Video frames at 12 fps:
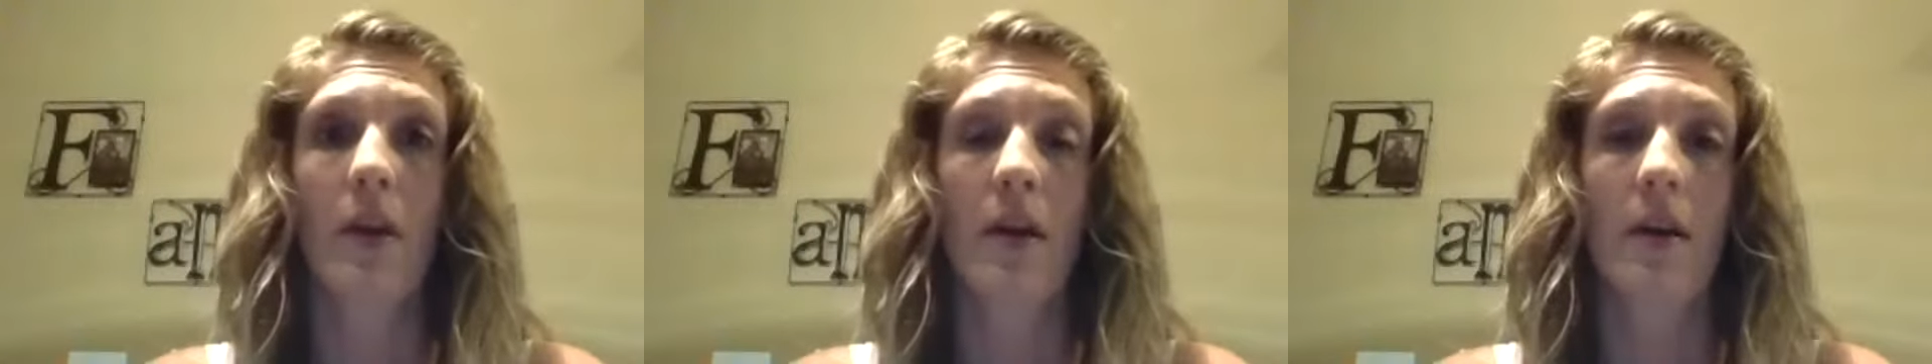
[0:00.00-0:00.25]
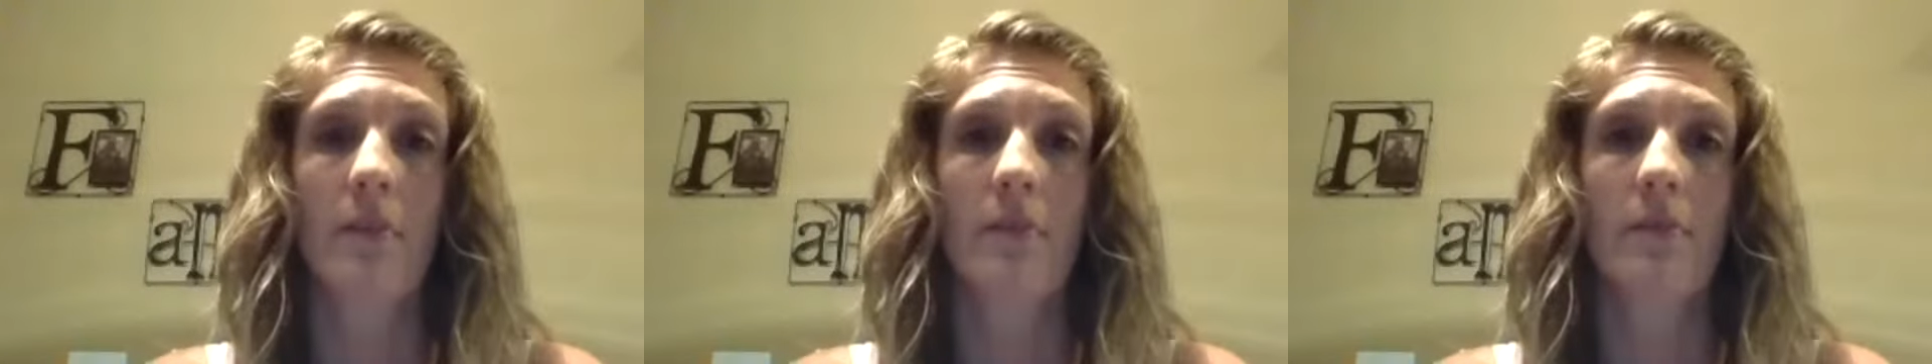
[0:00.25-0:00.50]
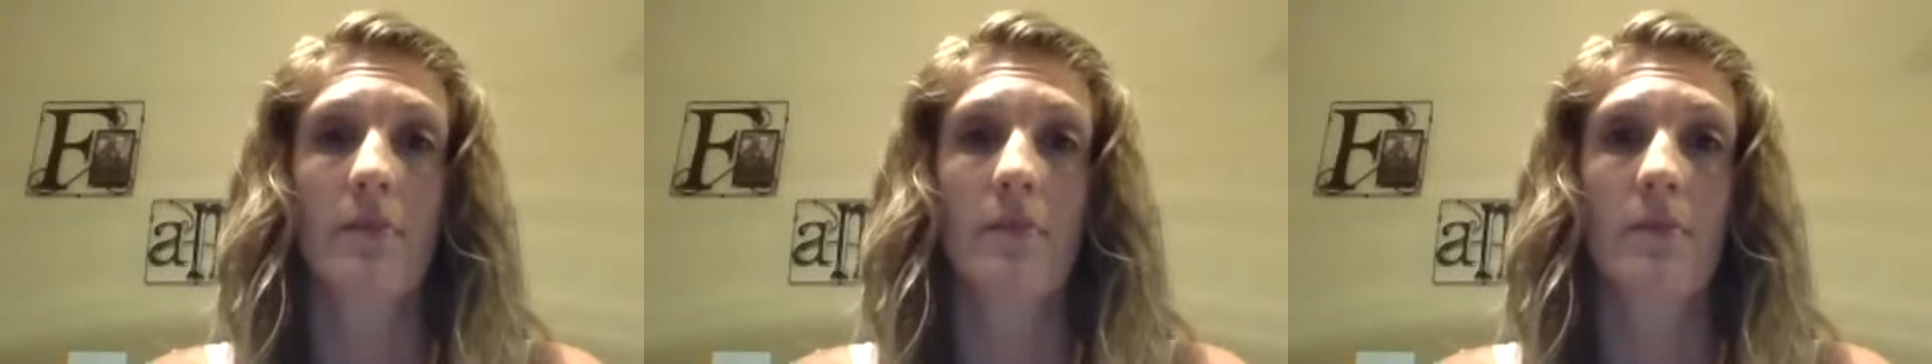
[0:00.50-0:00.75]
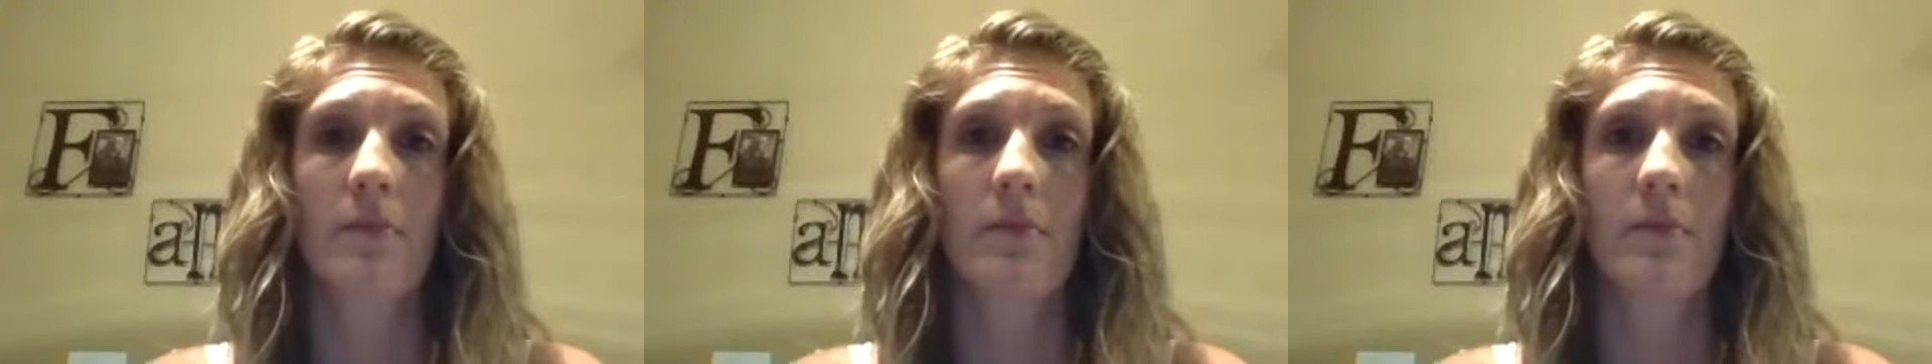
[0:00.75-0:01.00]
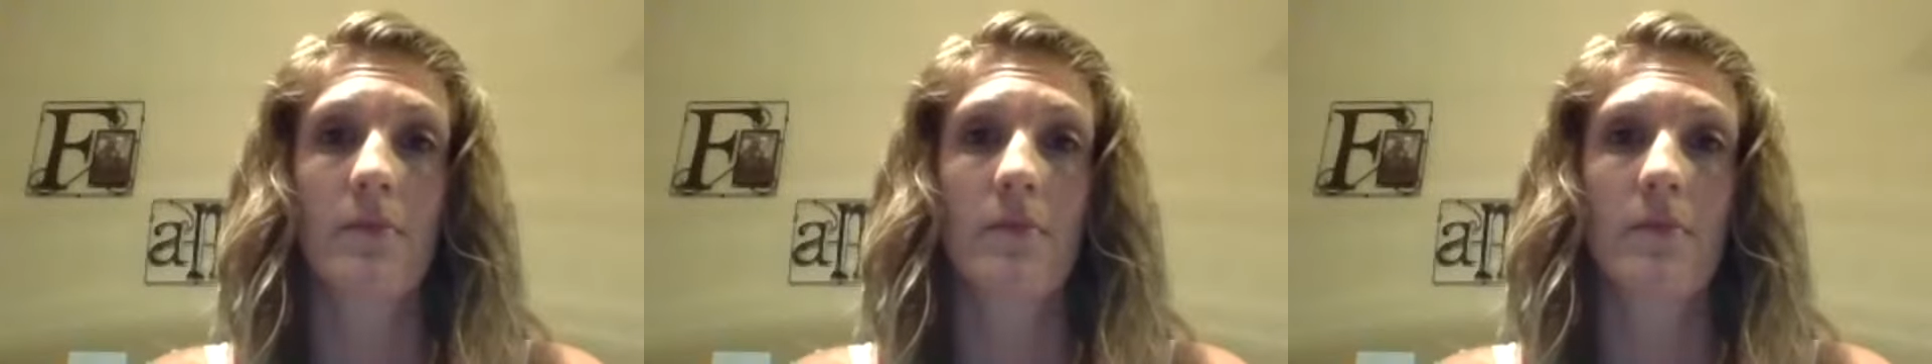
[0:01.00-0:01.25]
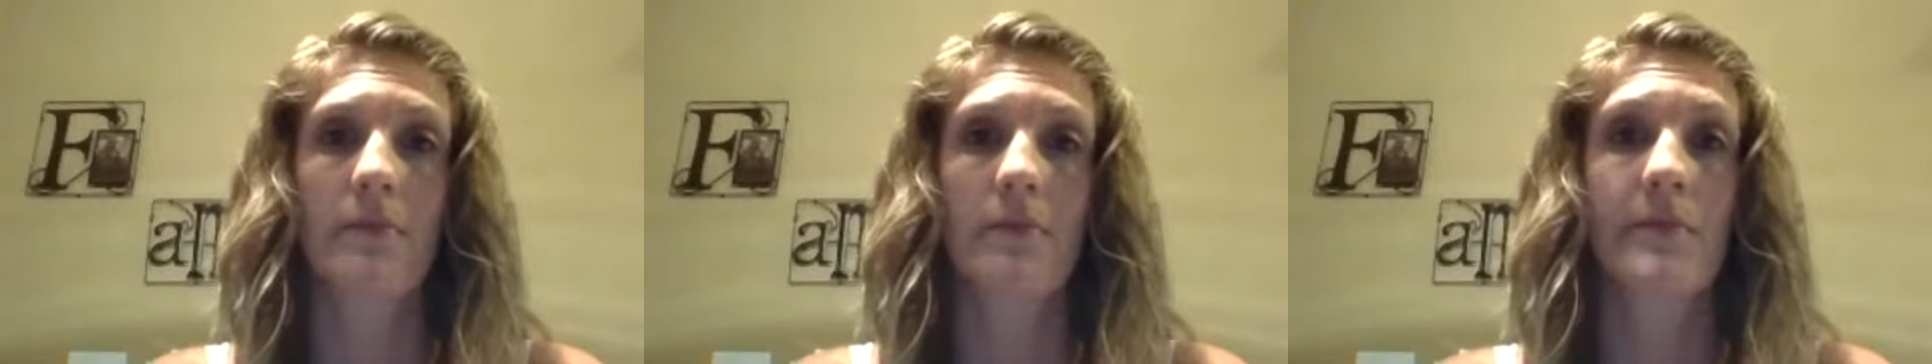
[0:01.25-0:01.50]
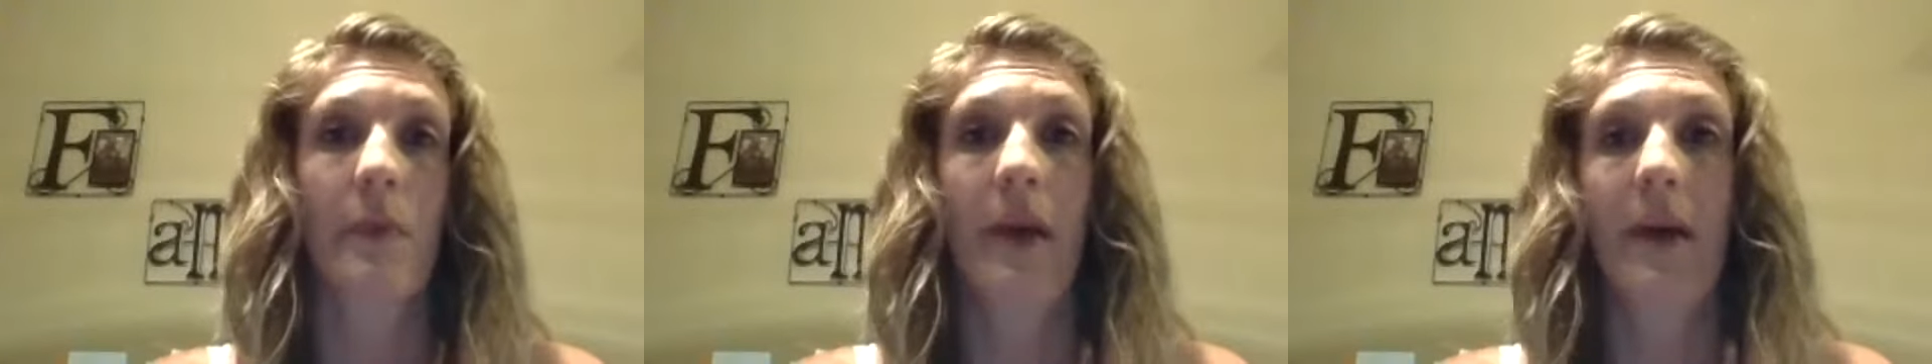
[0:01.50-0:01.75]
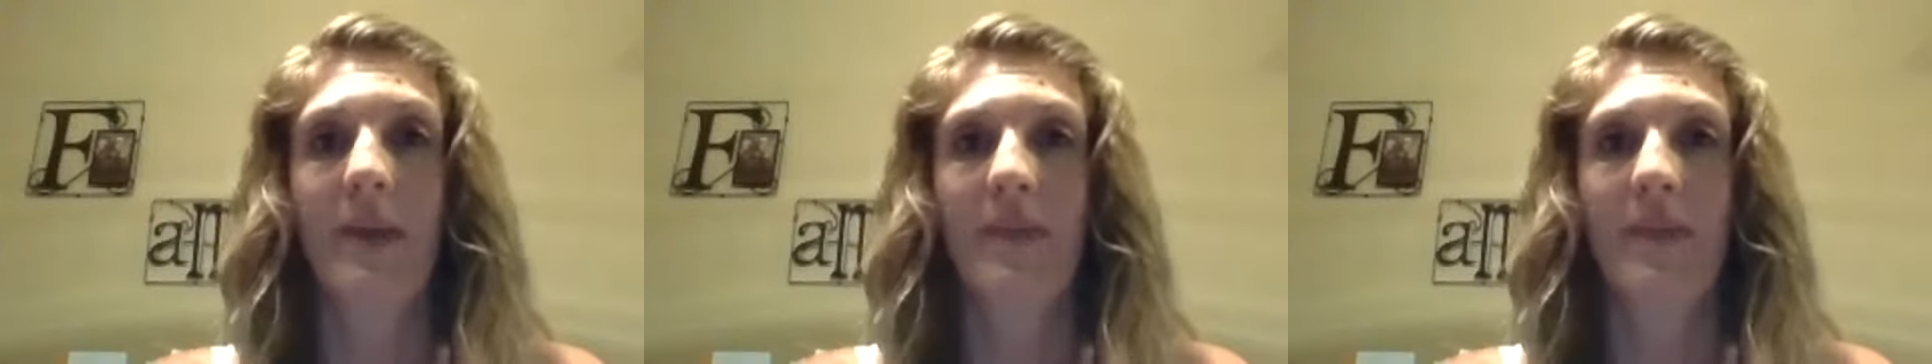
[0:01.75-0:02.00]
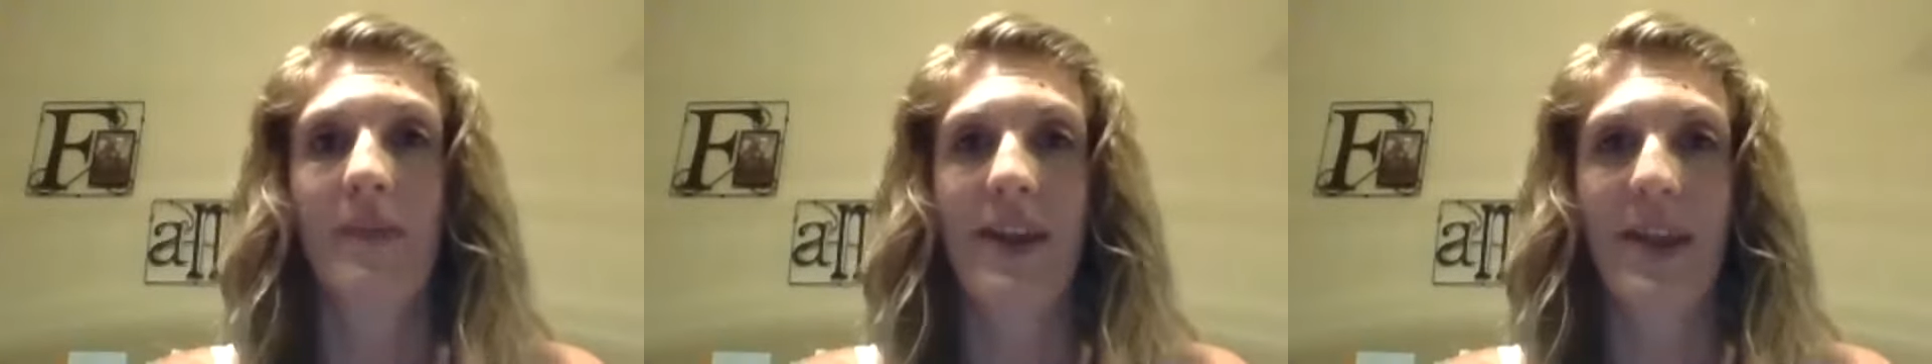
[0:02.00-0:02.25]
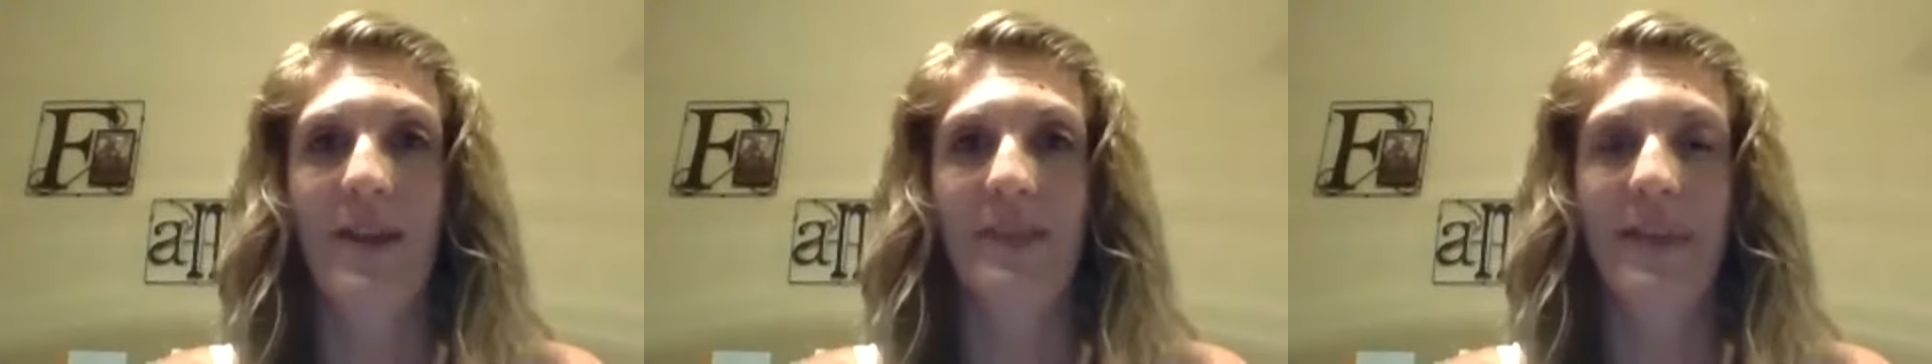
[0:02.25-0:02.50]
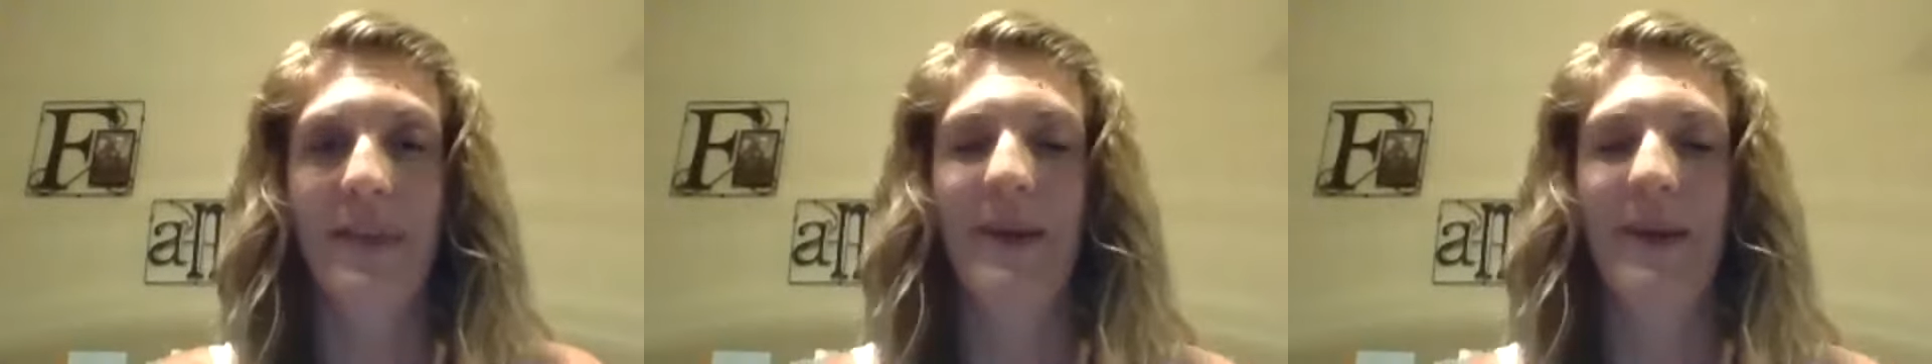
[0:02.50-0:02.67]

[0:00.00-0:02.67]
wow, I've already covered that.